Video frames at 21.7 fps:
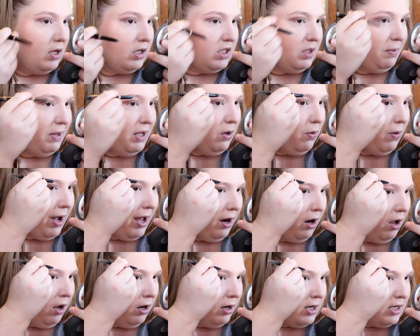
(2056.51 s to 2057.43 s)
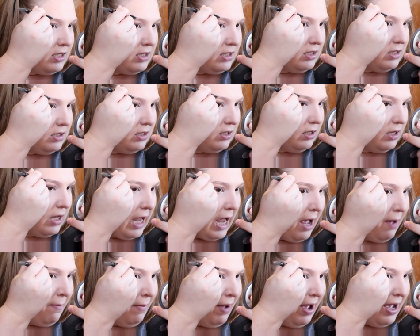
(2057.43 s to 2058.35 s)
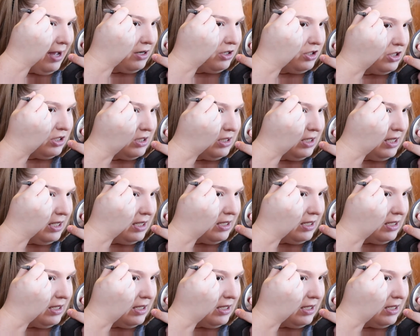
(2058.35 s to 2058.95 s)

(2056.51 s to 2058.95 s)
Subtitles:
To be quite honest, I might just